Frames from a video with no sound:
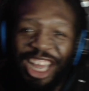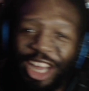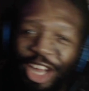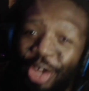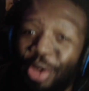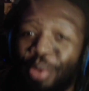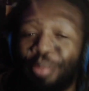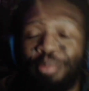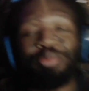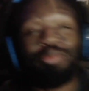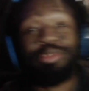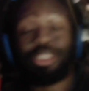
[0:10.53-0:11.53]
um,
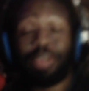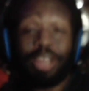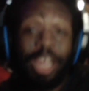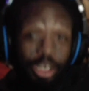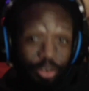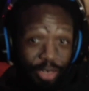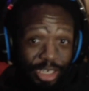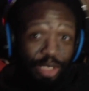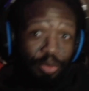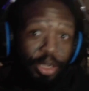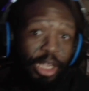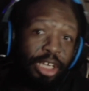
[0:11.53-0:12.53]
so I had a crazy
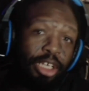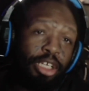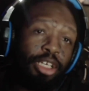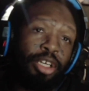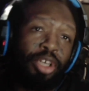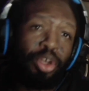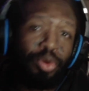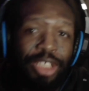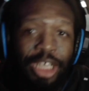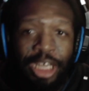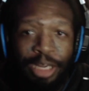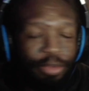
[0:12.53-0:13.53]
week. No
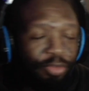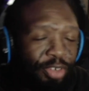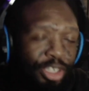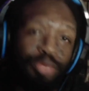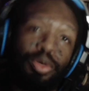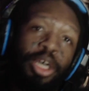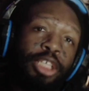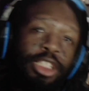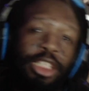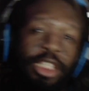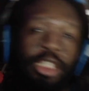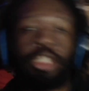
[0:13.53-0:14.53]
time to finish
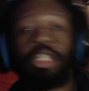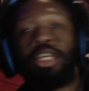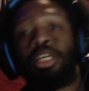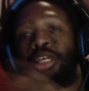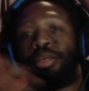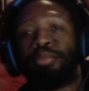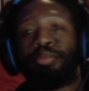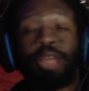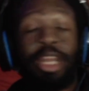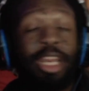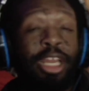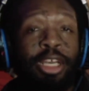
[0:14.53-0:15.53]
watching um,
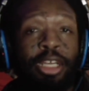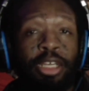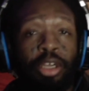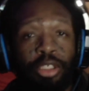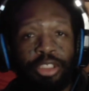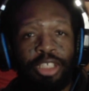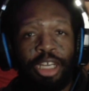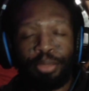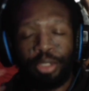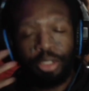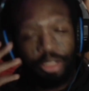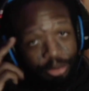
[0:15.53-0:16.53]
and editing
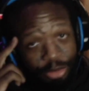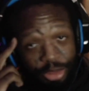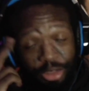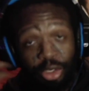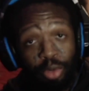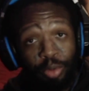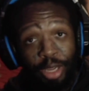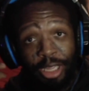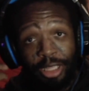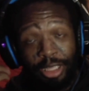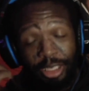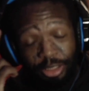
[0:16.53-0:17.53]
Heartstopper. There was just no way.
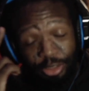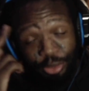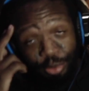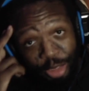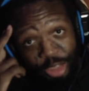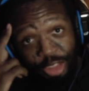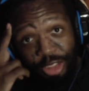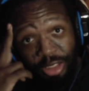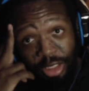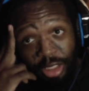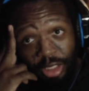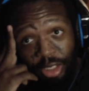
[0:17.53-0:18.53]
Like too much,
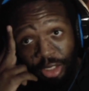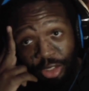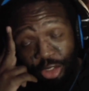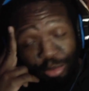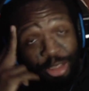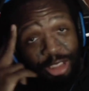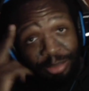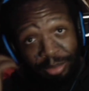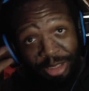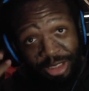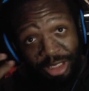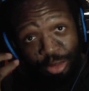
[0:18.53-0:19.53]
too much about
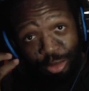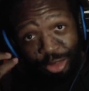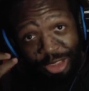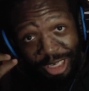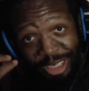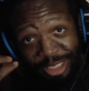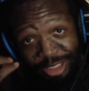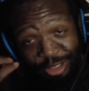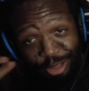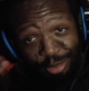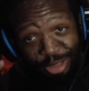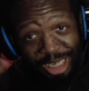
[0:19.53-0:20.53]
my schedule changed and
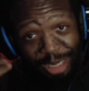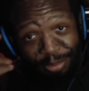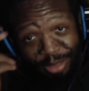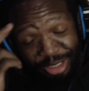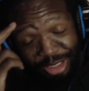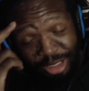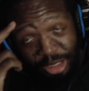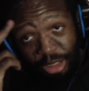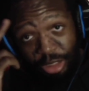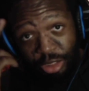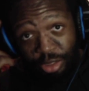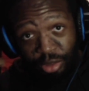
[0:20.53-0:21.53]
too much happened.
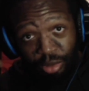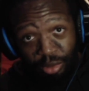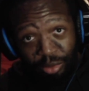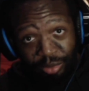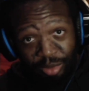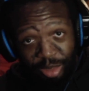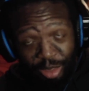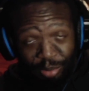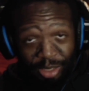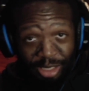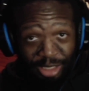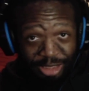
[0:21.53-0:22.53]
So
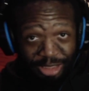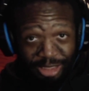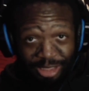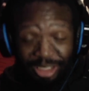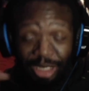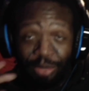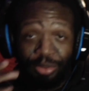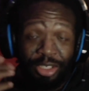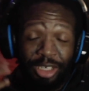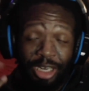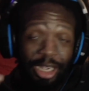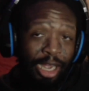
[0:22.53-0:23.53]
apologies. I was
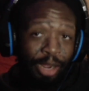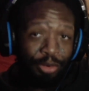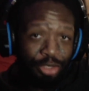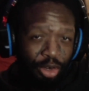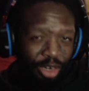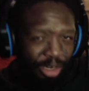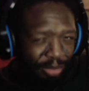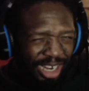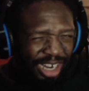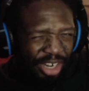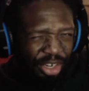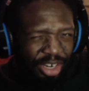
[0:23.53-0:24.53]
not, I was already
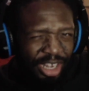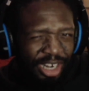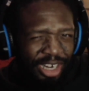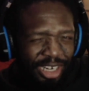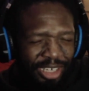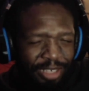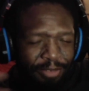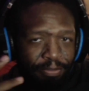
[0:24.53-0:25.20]
behind on editing,